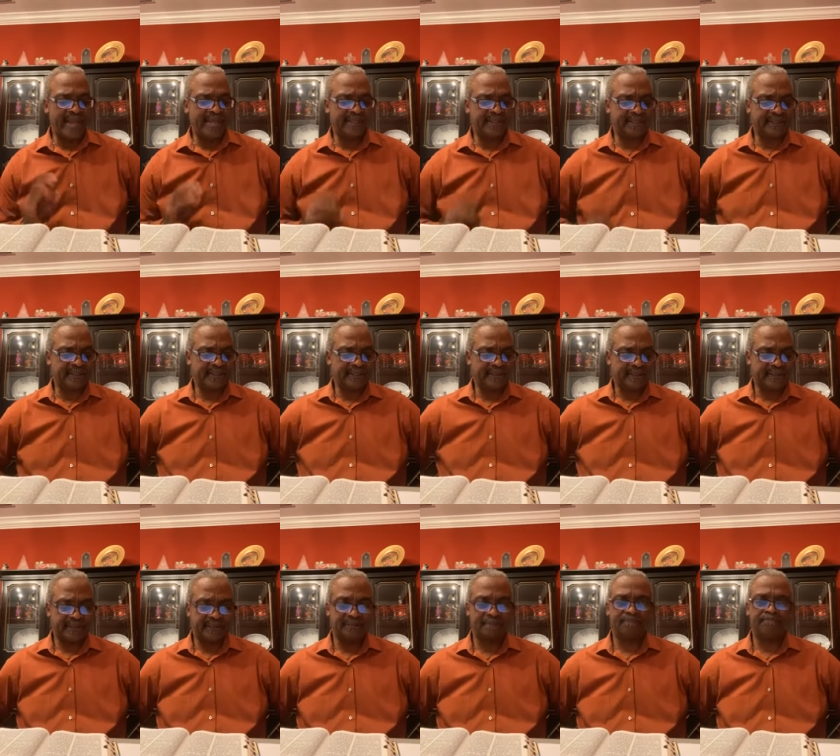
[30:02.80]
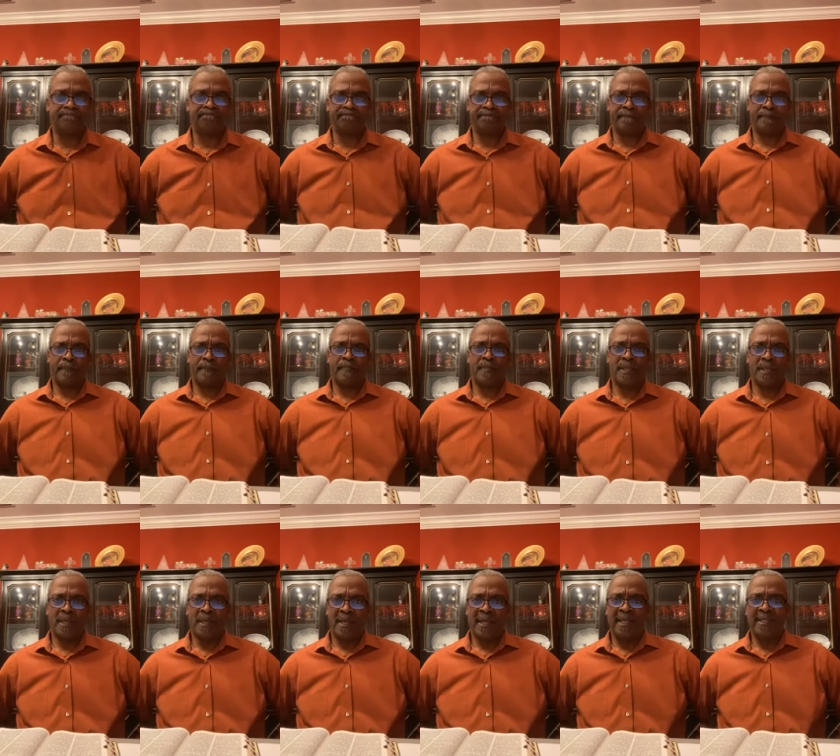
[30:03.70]
Christ.
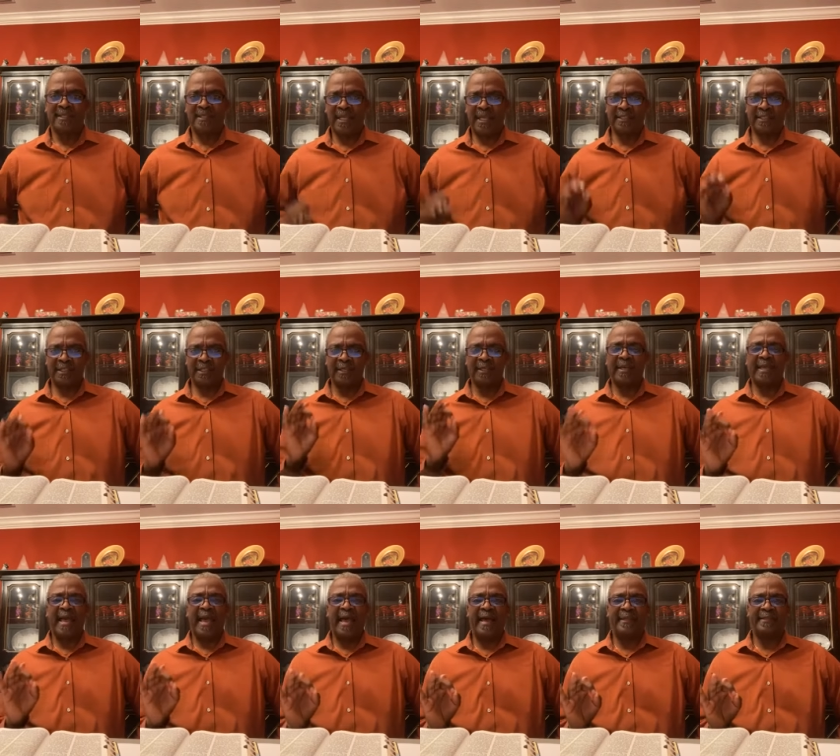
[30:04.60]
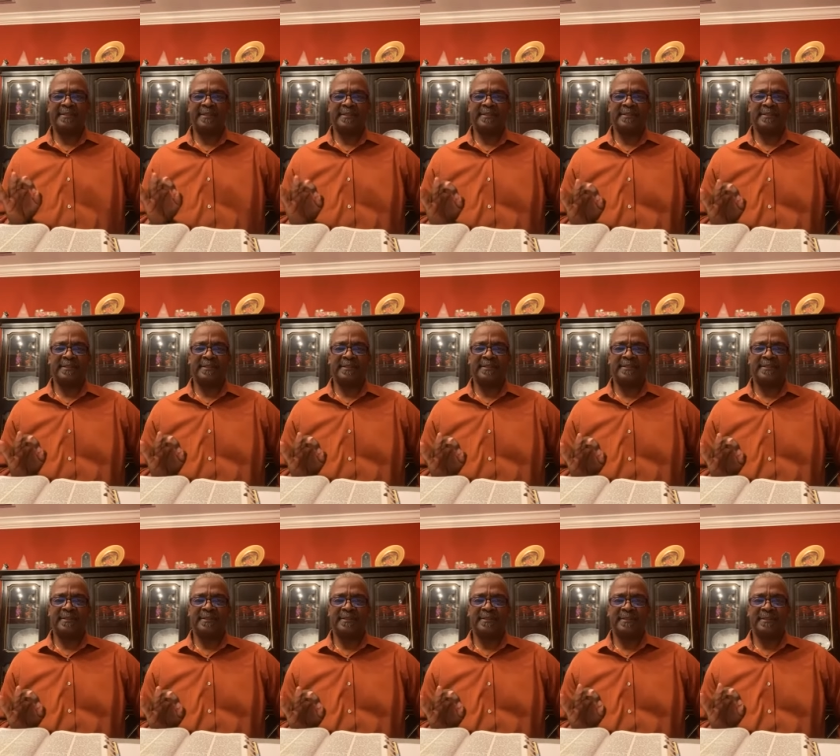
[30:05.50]
Let's look at
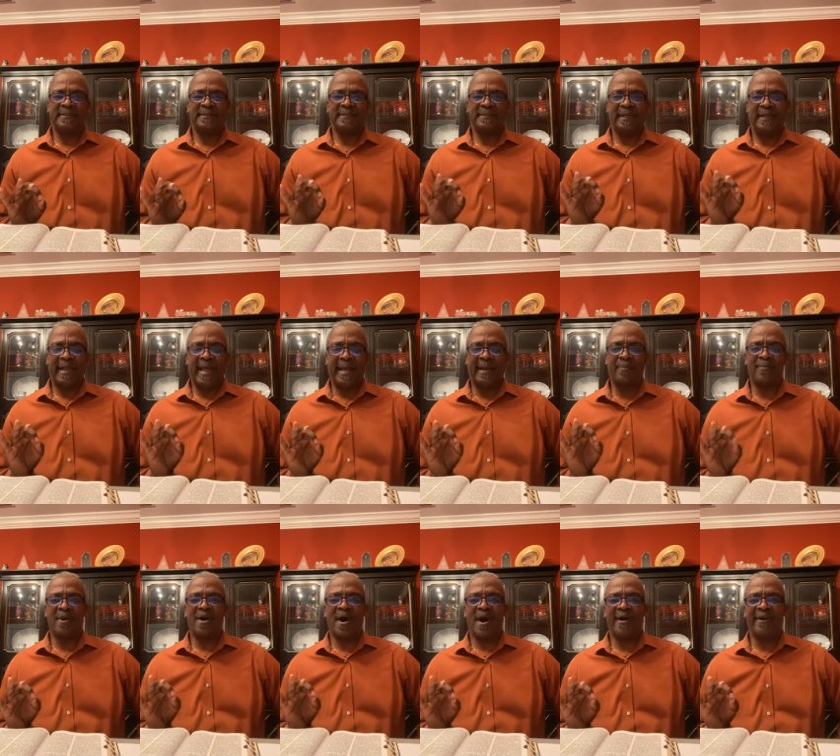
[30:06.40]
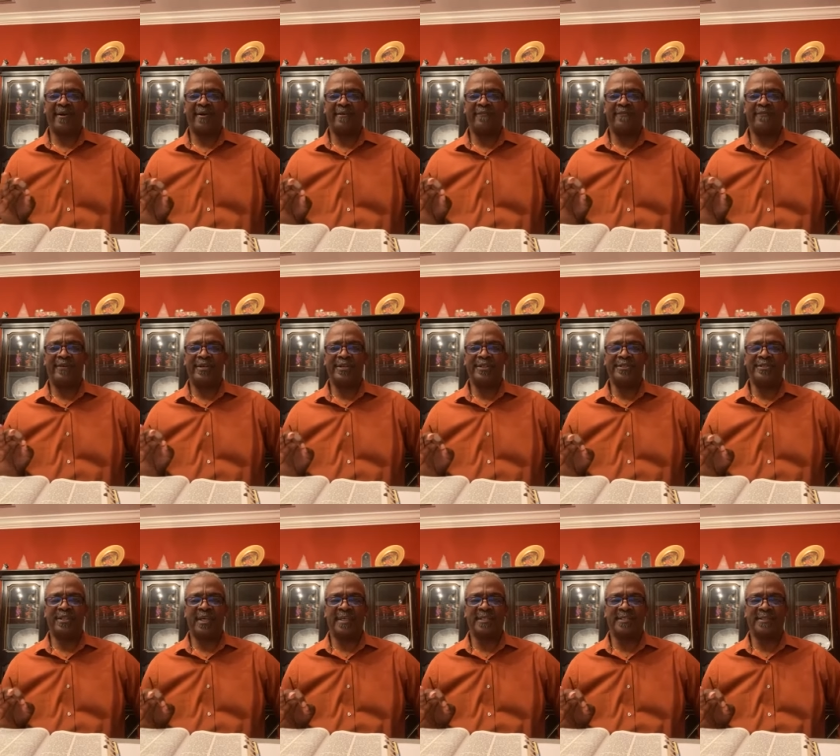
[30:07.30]
the latter part of
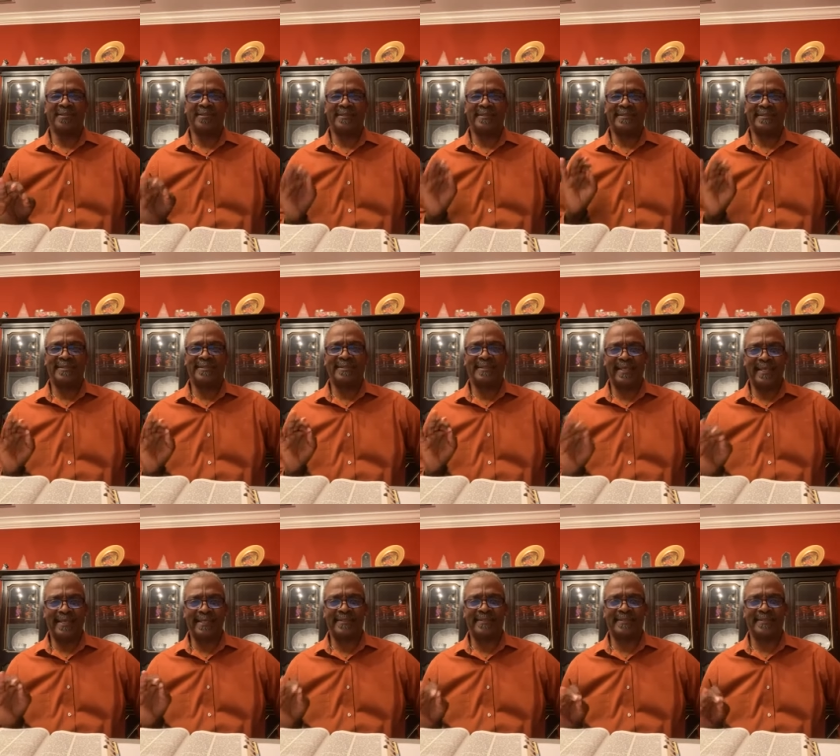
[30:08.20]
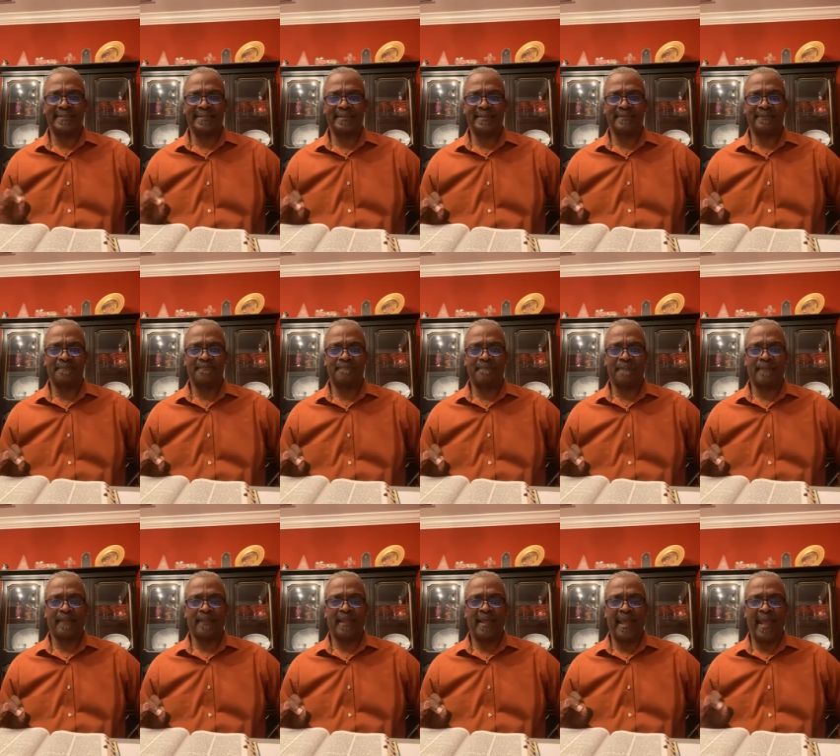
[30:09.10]
verse 6
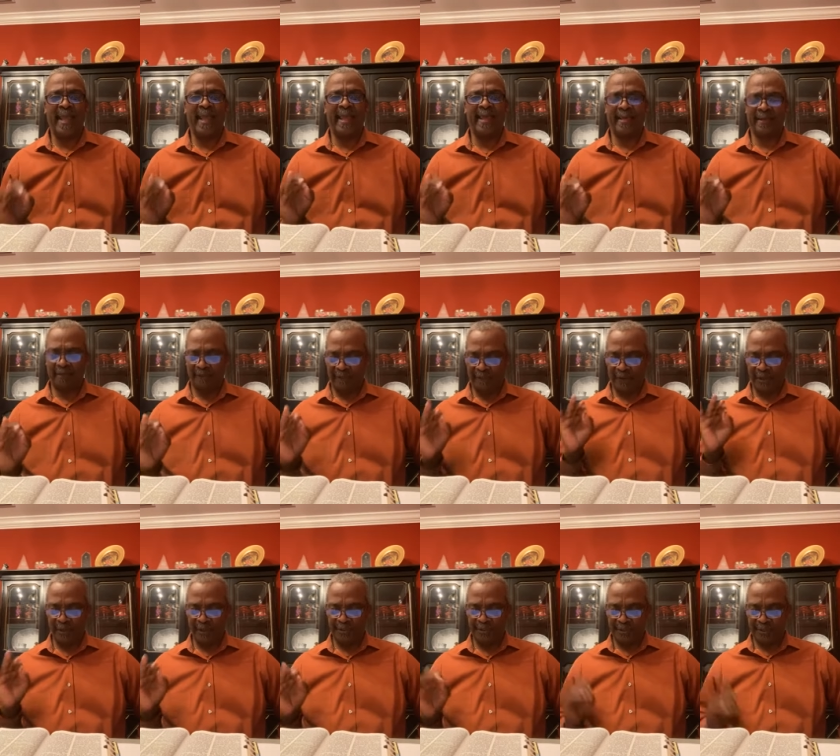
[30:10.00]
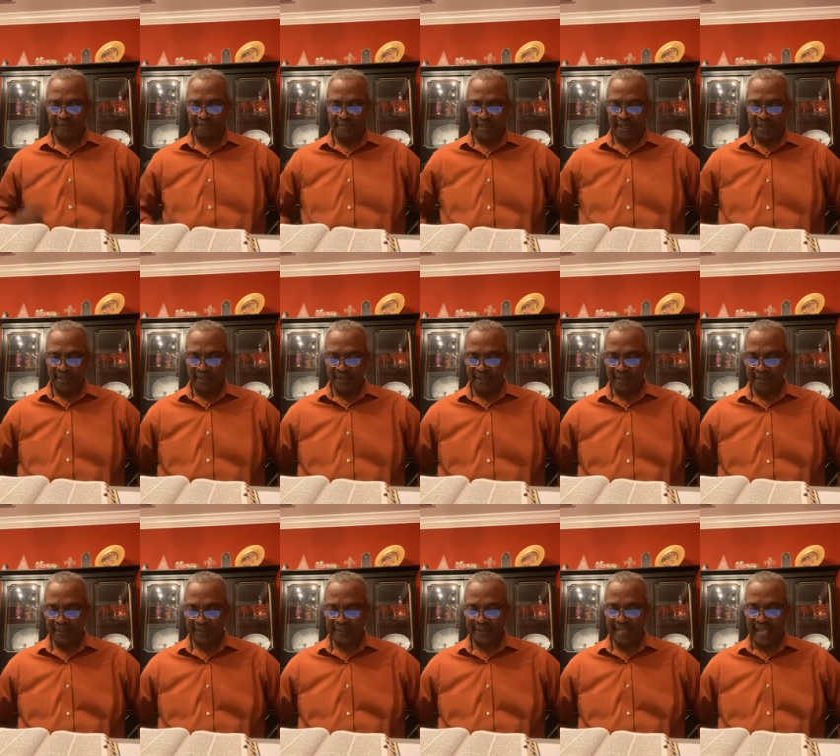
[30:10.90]
and verse
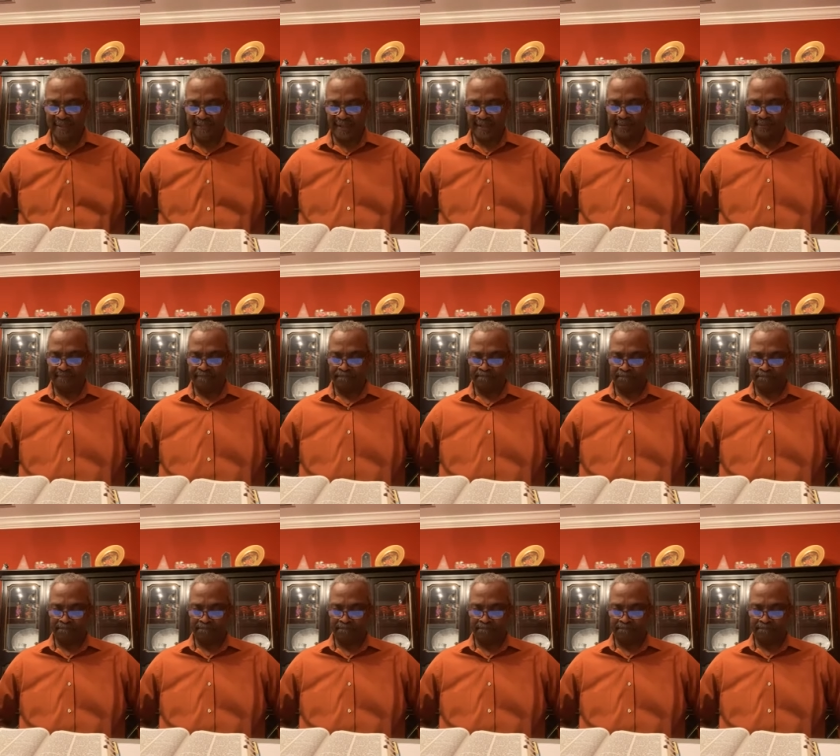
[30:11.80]
7.